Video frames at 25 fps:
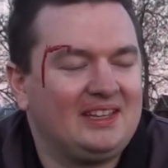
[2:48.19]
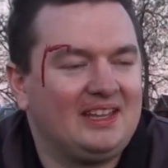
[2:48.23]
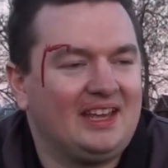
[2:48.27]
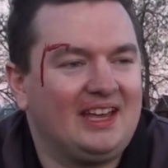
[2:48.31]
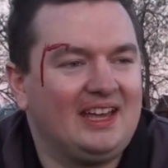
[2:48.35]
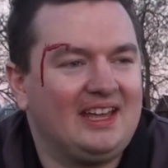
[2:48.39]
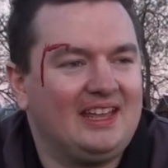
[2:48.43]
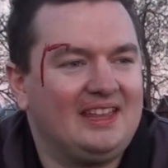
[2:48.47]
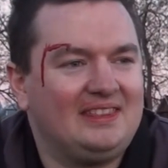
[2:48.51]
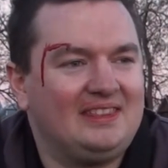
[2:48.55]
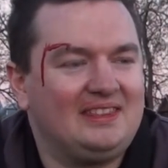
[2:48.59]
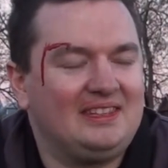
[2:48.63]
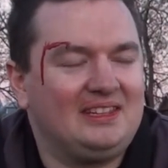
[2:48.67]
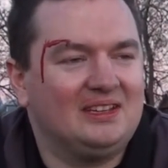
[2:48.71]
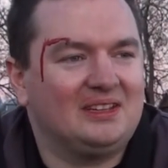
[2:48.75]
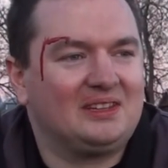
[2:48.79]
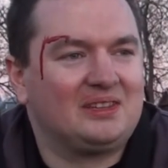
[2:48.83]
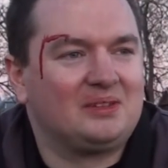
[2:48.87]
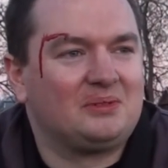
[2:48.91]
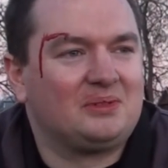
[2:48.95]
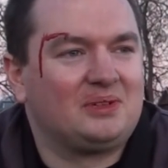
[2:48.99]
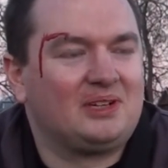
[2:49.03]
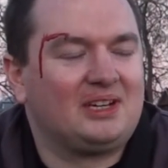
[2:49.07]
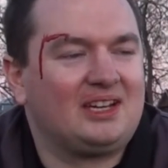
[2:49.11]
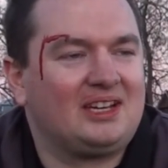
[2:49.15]
And the
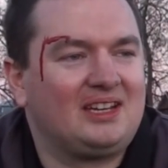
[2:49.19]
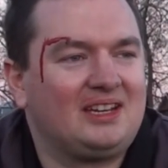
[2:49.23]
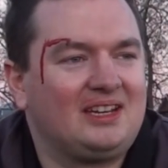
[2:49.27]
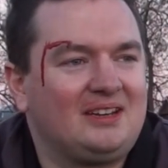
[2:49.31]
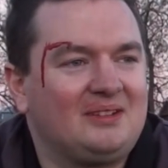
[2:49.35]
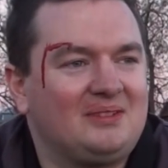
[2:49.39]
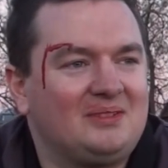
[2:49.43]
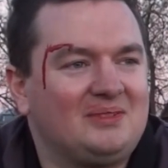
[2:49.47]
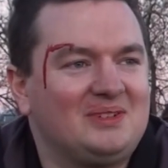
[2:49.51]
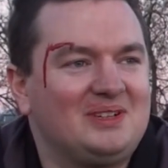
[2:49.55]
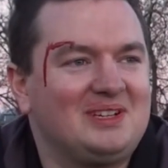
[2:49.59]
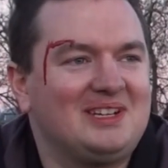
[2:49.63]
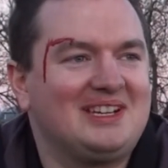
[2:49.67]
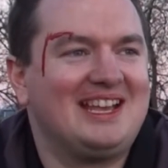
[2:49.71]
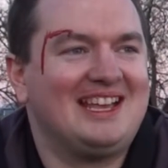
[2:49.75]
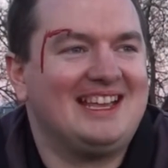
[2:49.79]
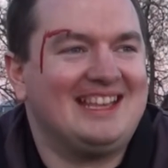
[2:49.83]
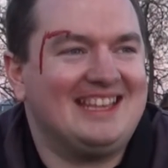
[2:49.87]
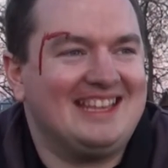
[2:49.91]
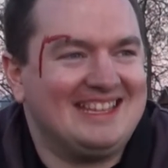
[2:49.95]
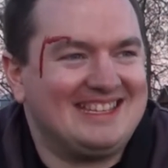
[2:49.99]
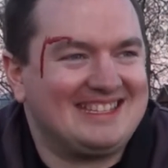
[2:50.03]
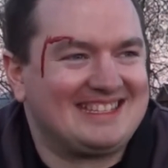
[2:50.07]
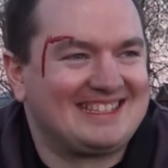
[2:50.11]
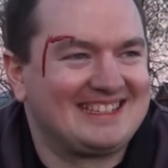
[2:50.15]
other one
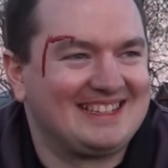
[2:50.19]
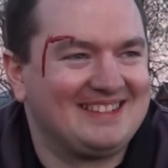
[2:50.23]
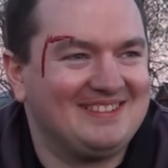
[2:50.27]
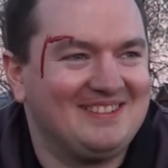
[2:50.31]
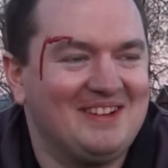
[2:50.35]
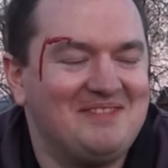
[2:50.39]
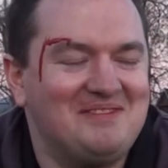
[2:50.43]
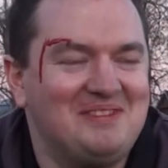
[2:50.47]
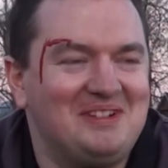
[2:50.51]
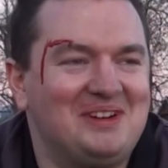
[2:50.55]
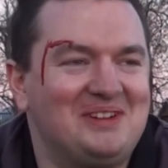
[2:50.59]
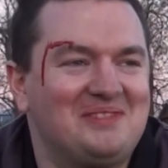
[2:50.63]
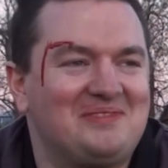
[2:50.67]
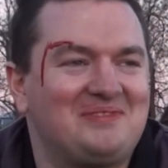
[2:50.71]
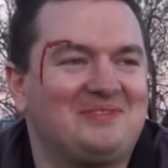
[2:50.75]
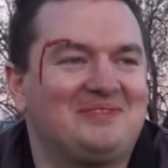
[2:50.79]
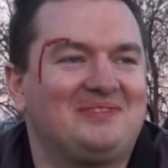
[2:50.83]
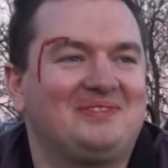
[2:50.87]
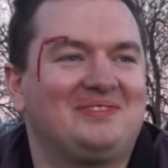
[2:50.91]
was when we were